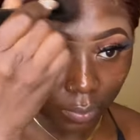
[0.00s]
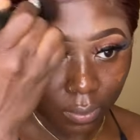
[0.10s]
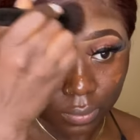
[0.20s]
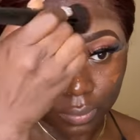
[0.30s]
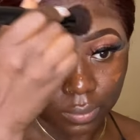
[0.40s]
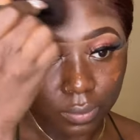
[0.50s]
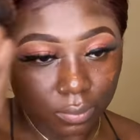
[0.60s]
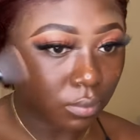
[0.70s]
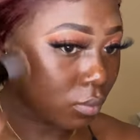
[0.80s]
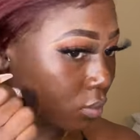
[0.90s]
using
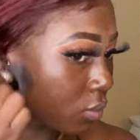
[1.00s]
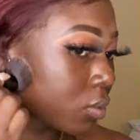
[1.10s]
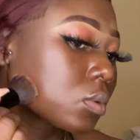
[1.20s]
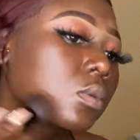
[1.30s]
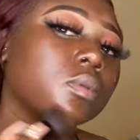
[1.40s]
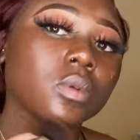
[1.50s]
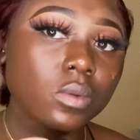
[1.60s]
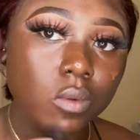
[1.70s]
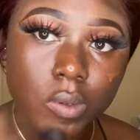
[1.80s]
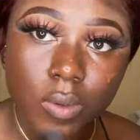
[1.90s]
both and
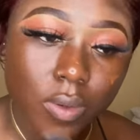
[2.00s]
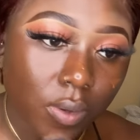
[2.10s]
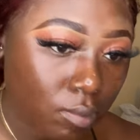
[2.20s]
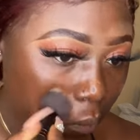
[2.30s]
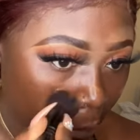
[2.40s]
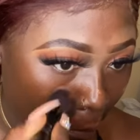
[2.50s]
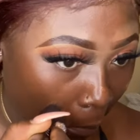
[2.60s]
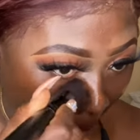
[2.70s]
both works fine.